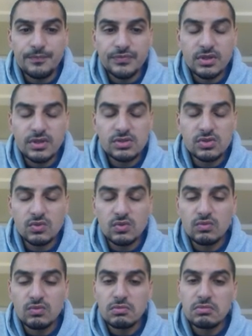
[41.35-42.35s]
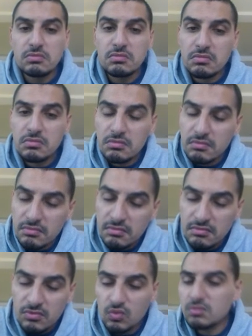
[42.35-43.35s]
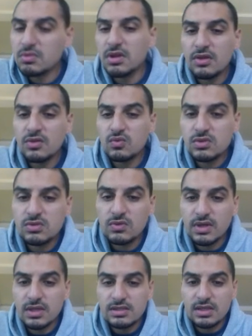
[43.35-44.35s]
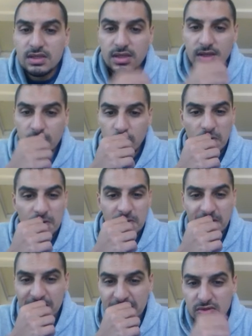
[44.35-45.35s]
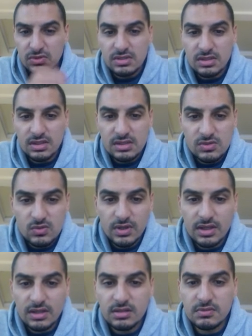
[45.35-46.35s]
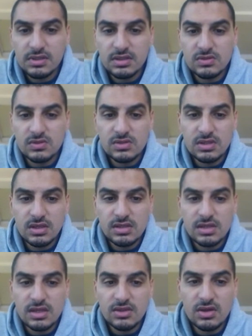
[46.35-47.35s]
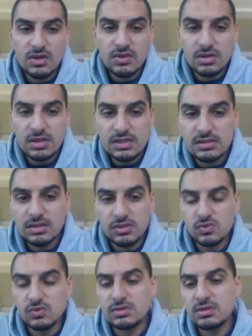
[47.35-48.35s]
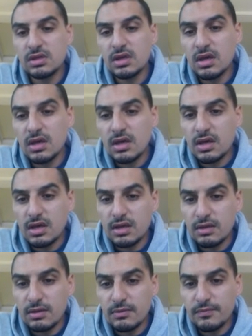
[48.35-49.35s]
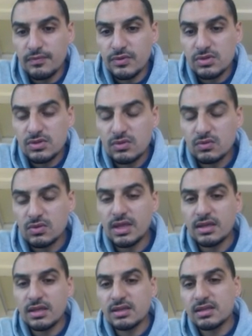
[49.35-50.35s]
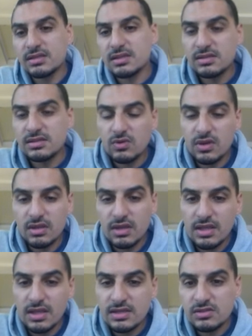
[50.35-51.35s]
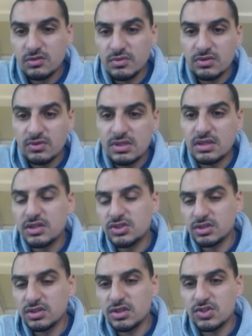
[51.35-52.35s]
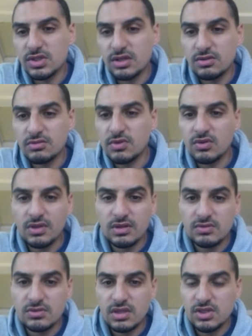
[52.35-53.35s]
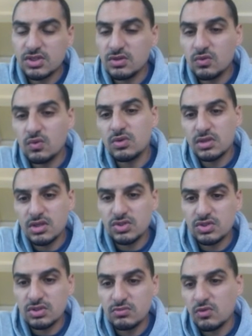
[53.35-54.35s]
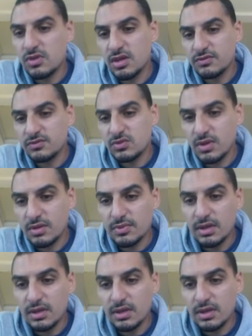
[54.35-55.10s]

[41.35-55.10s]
So, in other words, we can say that one is oxidized, one element is oxidized, and the other is reduced. So that's why it has to be oxidation reduction. Cannot be only oxidation or reduction. Both have to happen.